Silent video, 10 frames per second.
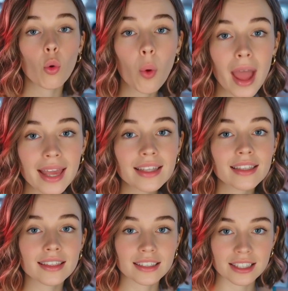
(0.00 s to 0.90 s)
when
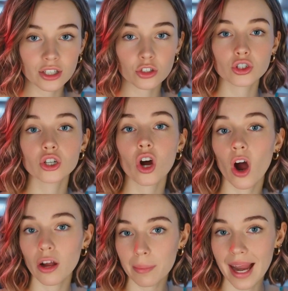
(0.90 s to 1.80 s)
the skill should
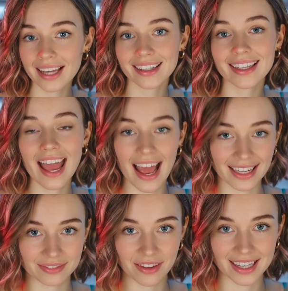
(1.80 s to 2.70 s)
automatically
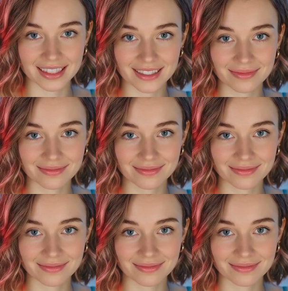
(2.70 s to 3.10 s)
activate.